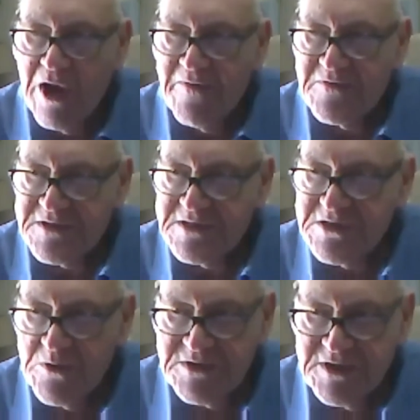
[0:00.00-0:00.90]
offices
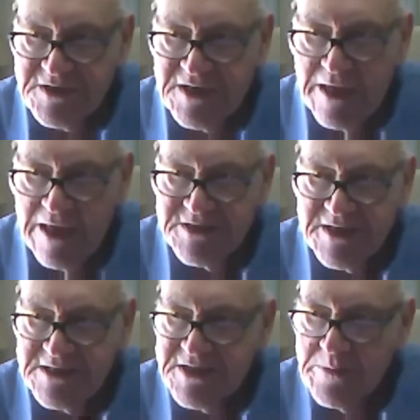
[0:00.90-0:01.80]
to its
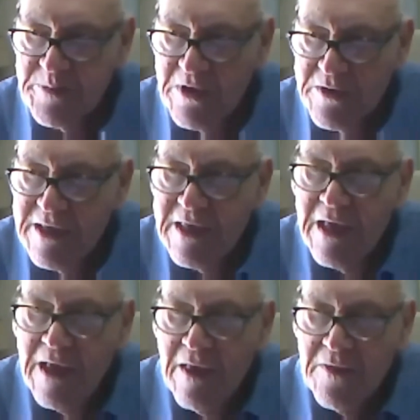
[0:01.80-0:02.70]
existing building,
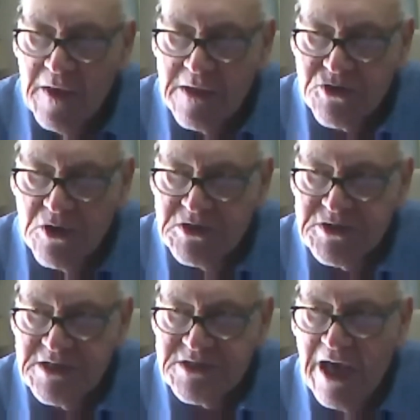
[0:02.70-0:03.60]
the church
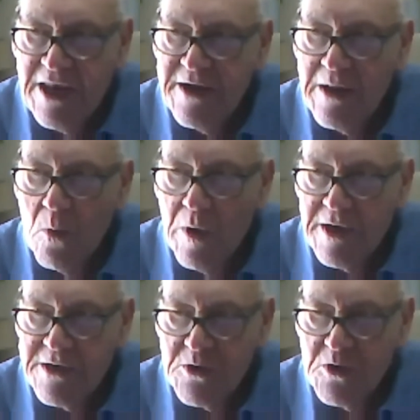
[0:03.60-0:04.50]
decided it
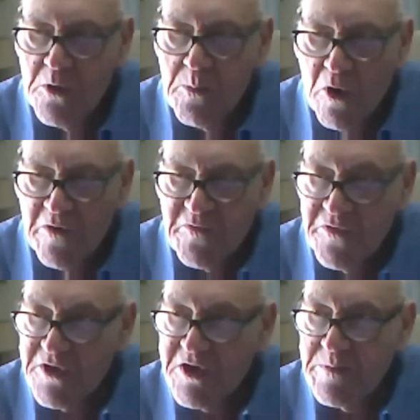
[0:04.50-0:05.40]
wanted to do more
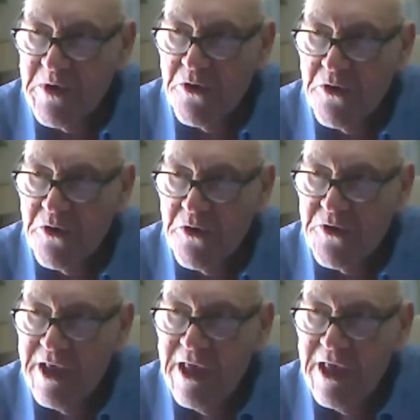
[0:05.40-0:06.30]
for the
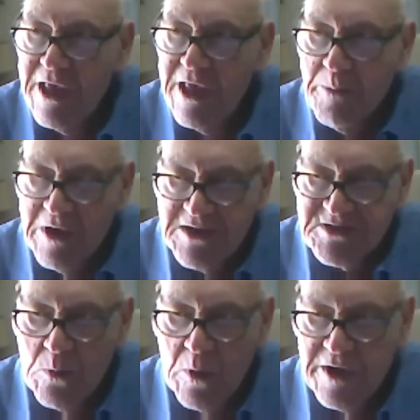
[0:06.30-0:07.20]
community because
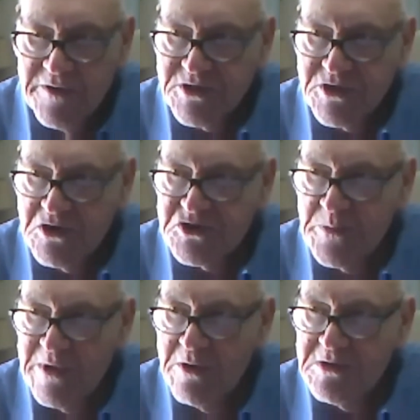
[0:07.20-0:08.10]
it wanted the church to be
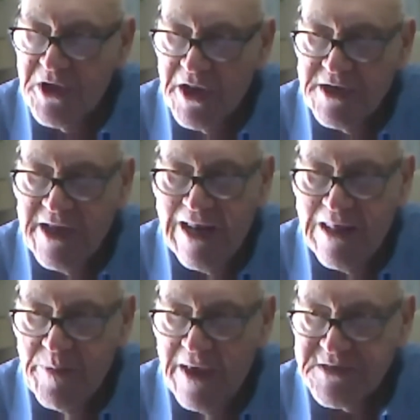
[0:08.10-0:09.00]
used on a daily
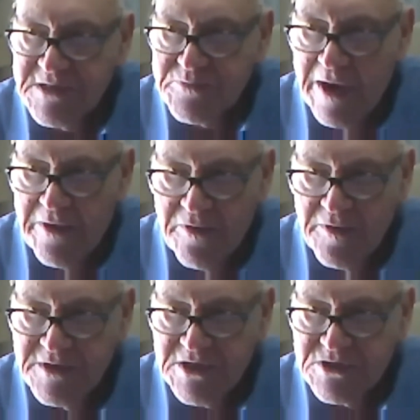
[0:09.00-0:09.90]
basis rather
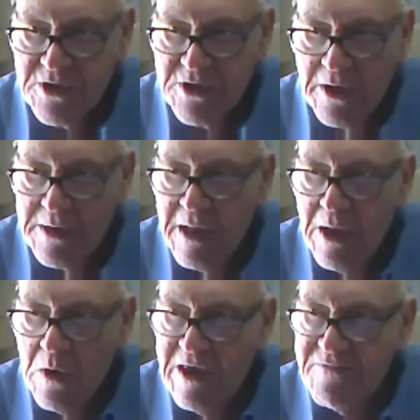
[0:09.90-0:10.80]
than just on
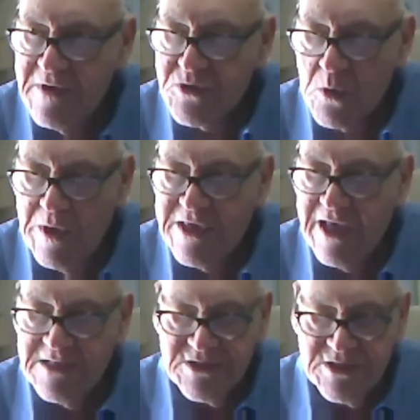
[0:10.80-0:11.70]
evenings or
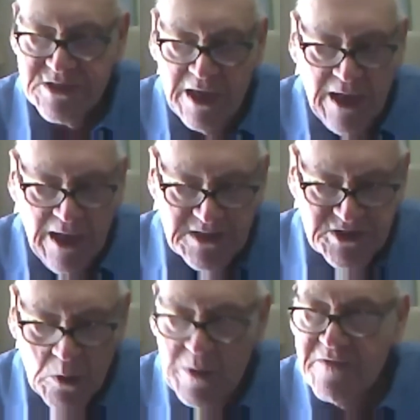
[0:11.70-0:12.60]
weekends. And
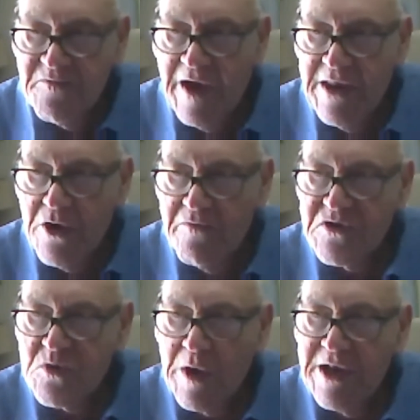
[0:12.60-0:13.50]
so we invited over
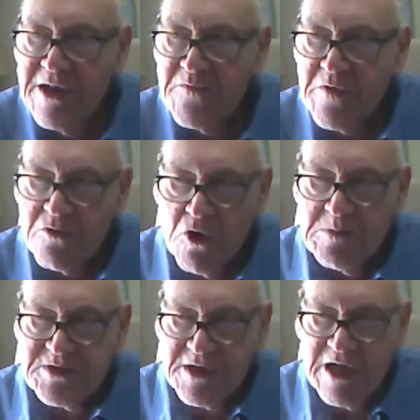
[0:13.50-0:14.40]
20 different groups
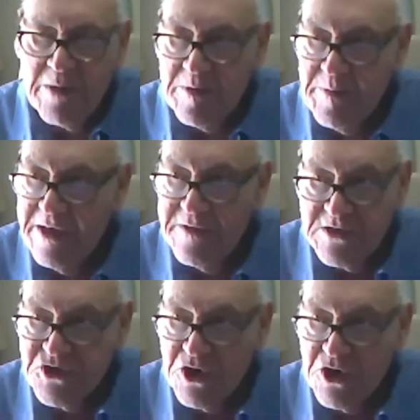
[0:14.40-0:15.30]
to come and meet in the
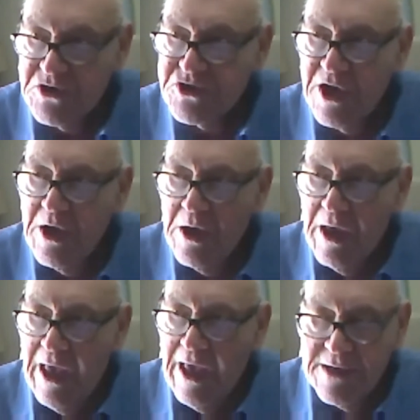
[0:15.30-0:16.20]
church.
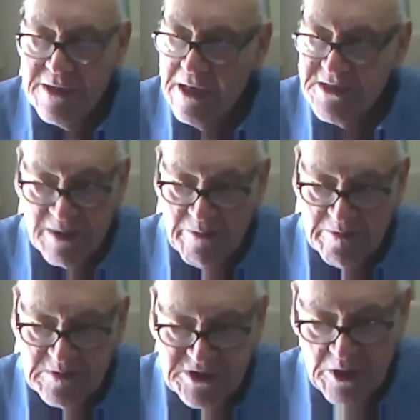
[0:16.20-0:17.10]
And some of
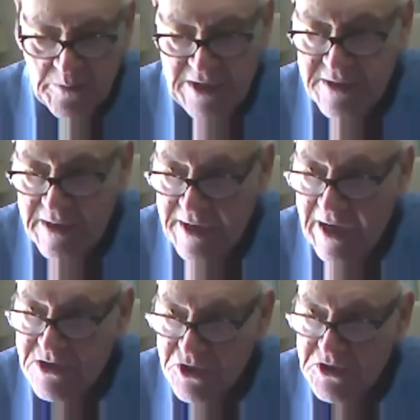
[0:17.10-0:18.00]
them still meet in
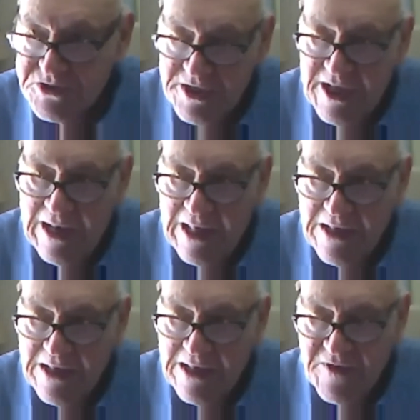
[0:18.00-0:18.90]
our church today,
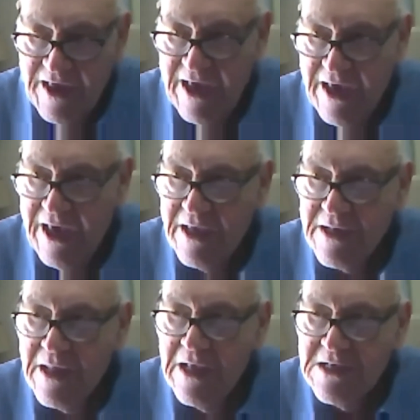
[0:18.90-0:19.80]
like the AA
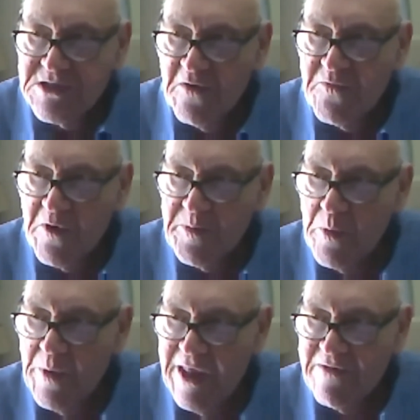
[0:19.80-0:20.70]
and so forth. But
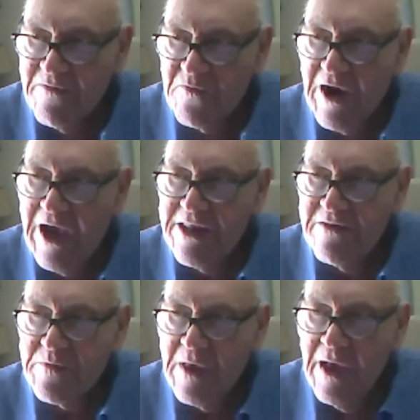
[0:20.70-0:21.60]
we had a variety
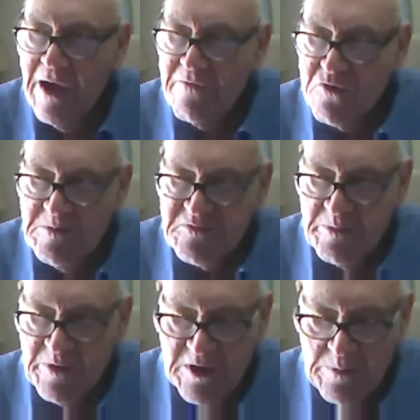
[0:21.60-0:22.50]
of groups from
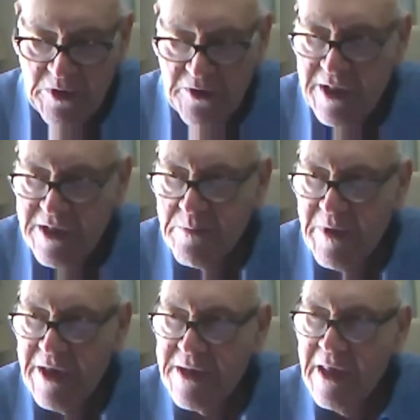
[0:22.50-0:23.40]
the community come
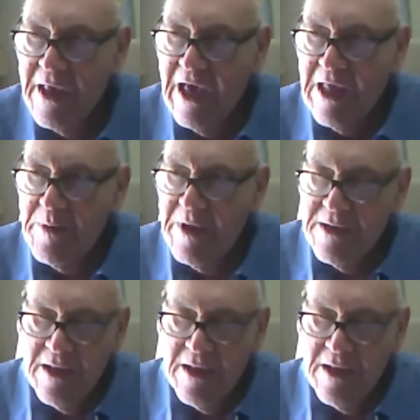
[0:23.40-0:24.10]
in and meet.